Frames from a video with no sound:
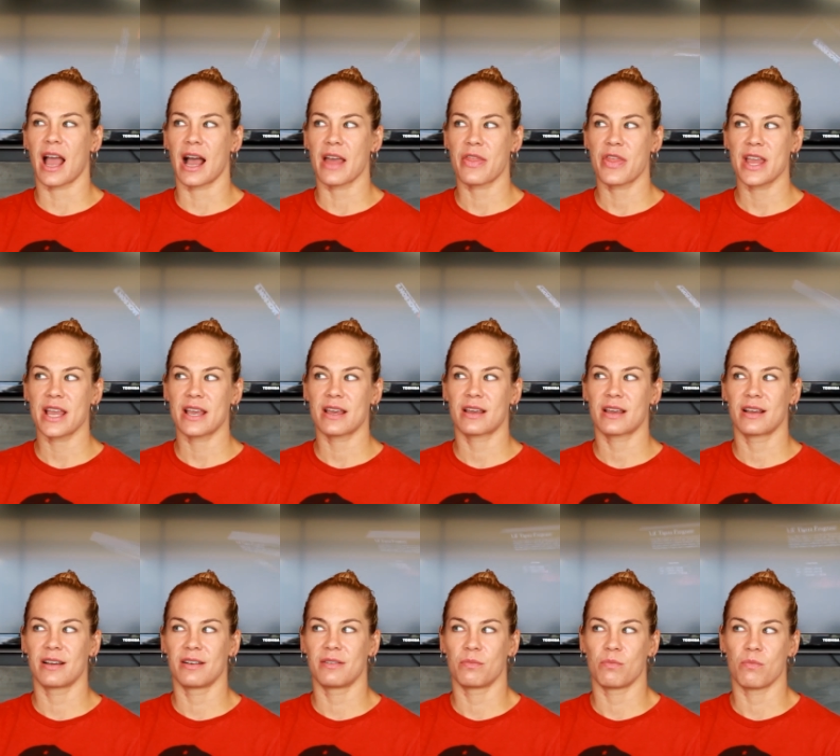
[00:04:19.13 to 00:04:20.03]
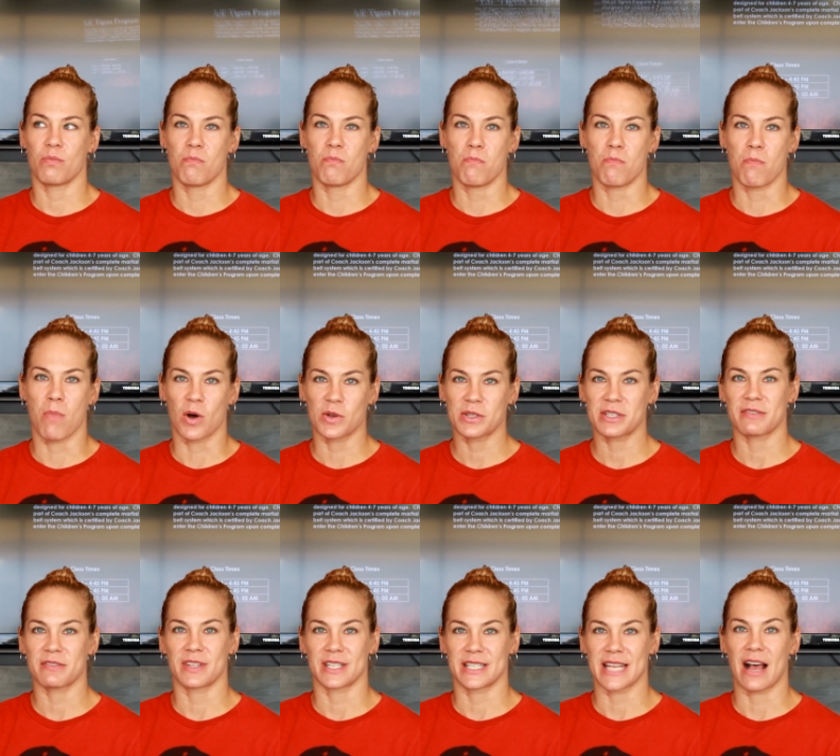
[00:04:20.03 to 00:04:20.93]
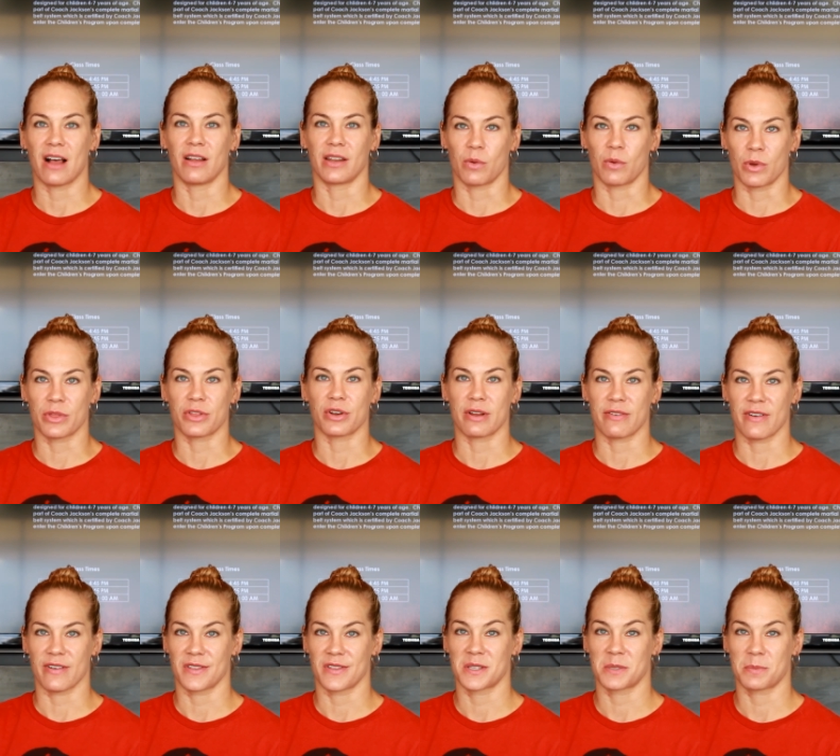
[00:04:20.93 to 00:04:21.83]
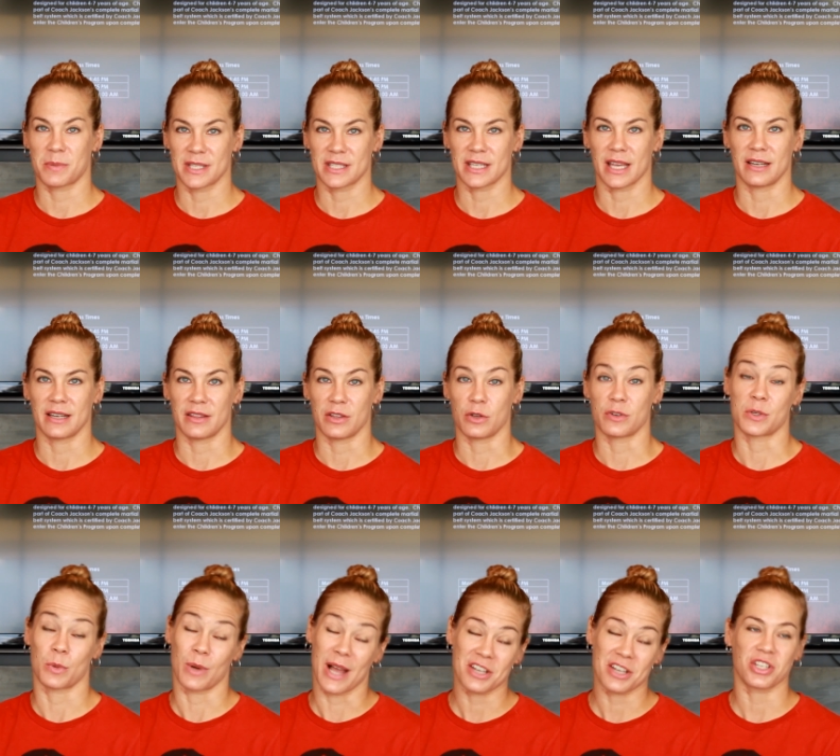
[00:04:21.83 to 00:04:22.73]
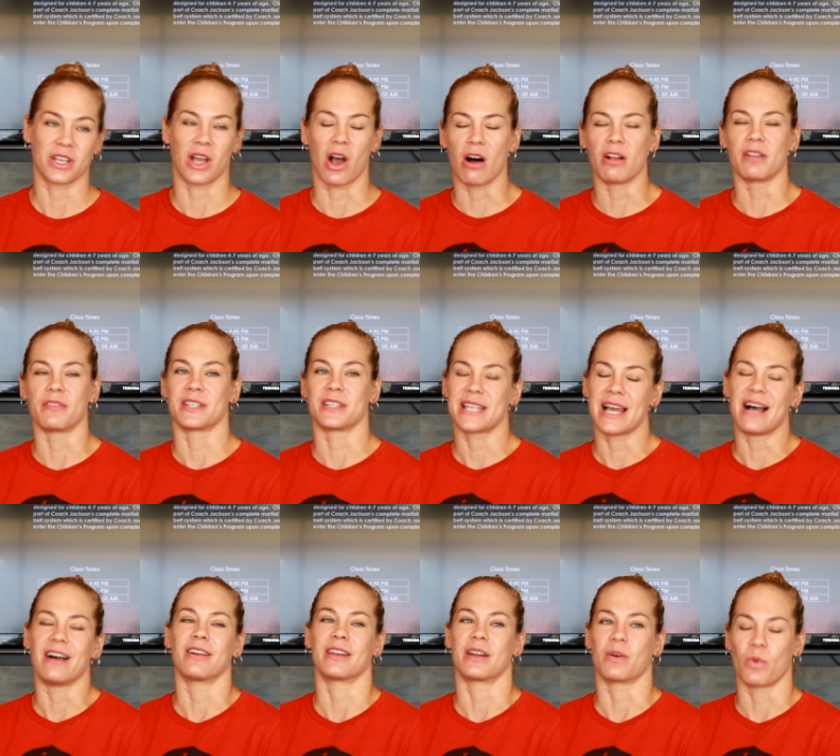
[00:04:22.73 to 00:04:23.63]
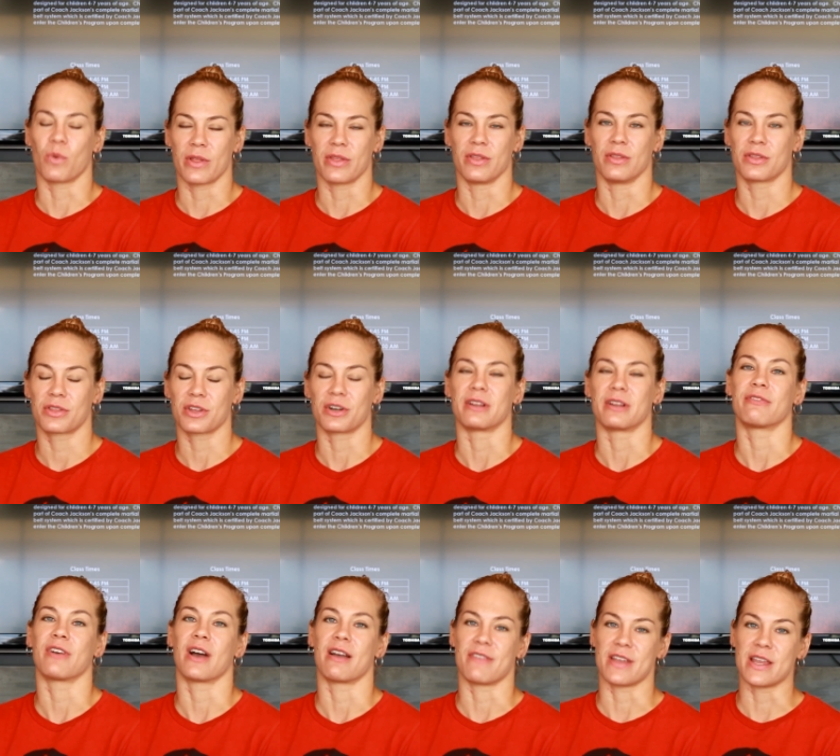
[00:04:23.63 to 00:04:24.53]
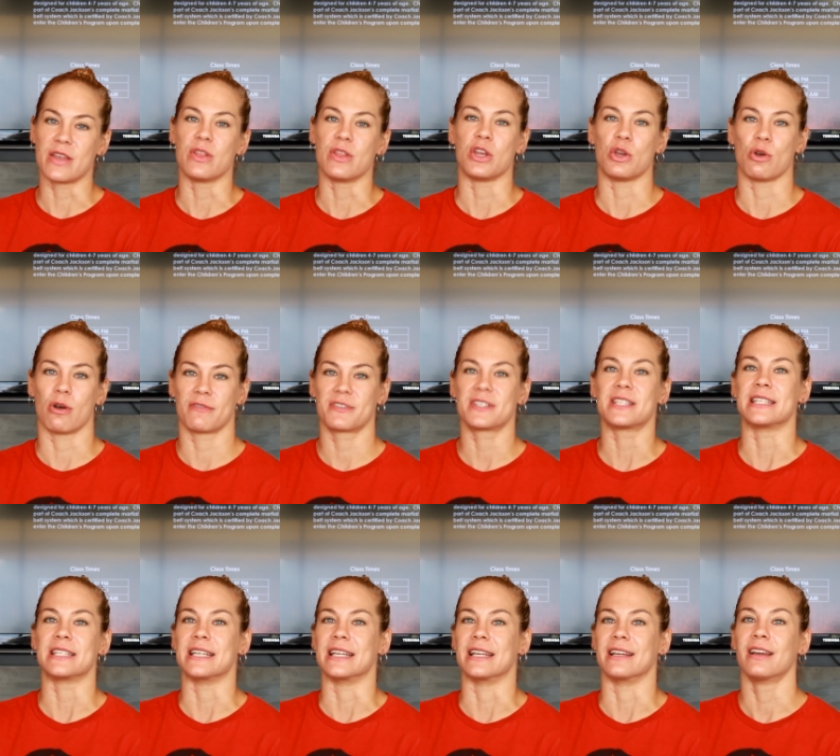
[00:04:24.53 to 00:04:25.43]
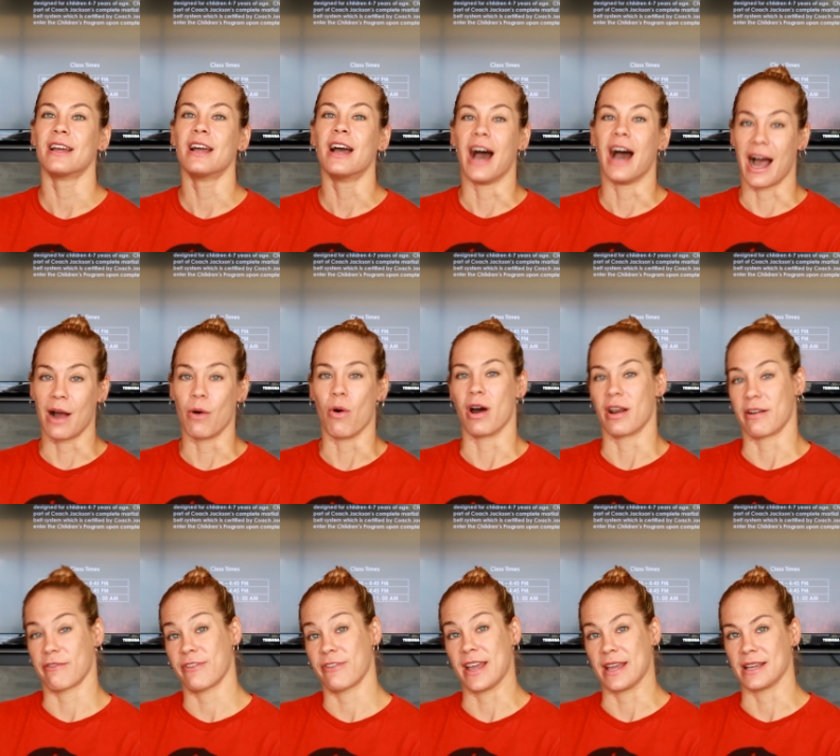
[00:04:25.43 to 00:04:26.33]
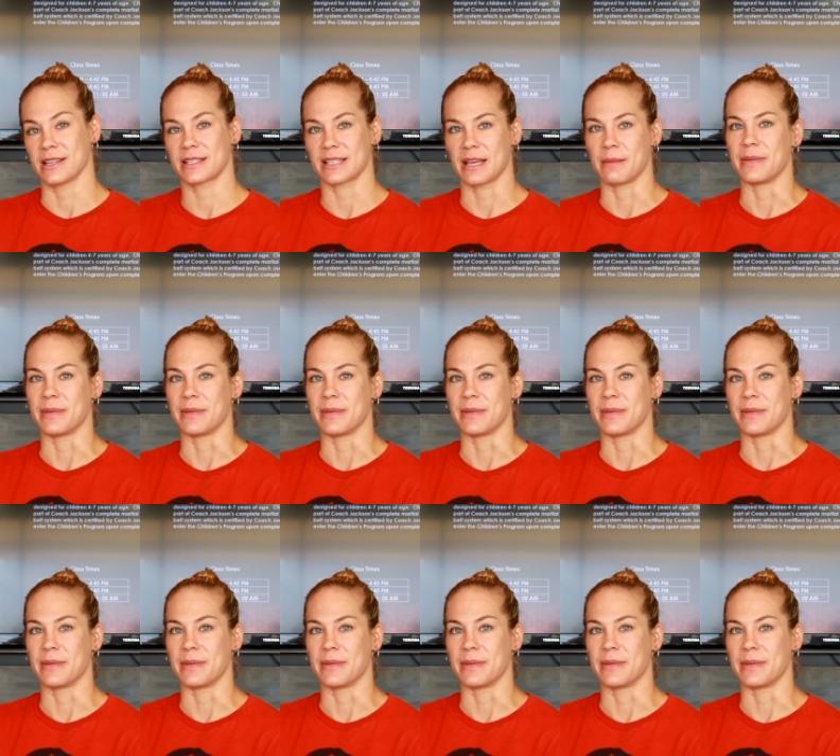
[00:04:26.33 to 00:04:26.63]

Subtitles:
I think most of the talent at 135 that's been signed to the UFC, actually all of the talent at 135 in the UFC, I want to face.